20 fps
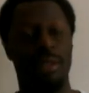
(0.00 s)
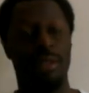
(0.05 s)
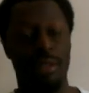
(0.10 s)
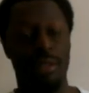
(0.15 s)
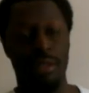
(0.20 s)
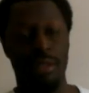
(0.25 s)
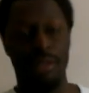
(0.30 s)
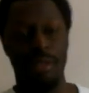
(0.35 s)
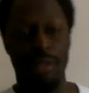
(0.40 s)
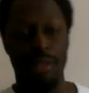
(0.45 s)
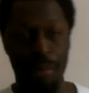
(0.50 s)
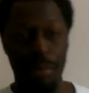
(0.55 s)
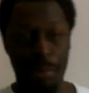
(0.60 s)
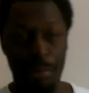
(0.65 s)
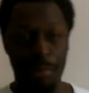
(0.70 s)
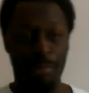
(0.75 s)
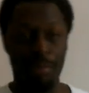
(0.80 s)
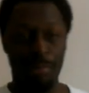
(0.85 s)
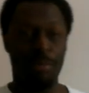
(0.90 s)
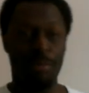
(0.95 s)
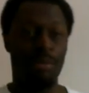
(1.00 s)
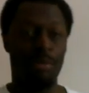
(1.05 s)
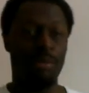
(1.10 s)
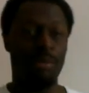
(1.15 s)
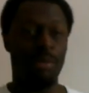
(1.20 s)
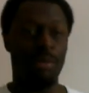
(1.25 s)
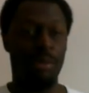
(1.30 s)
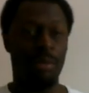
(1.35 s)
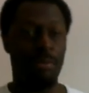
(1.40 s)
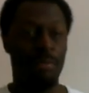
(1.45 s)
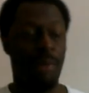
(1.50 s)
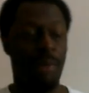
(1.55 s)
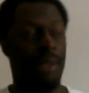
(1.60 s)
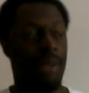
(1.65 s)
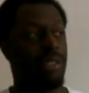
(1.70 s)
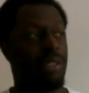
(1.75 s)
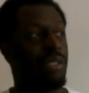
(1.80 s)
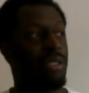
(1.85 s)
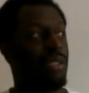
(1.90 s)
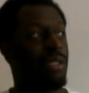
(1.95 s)
some people might
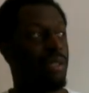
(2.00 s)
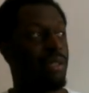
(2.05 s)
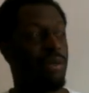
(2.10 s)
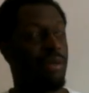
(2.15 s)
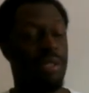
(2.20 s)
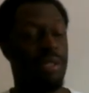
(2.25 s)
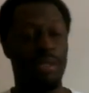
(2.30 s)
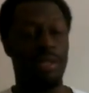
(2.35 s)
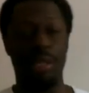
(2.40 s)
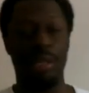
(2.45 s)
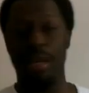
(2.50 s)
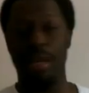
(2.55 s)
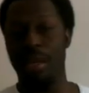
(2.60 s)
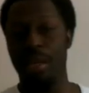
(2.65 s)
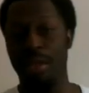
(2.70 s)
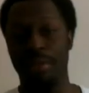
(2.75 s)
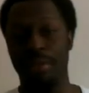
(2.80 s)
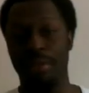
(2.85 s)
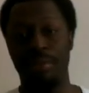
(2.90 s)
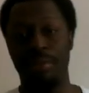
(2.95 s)
disagree and say, "Hey,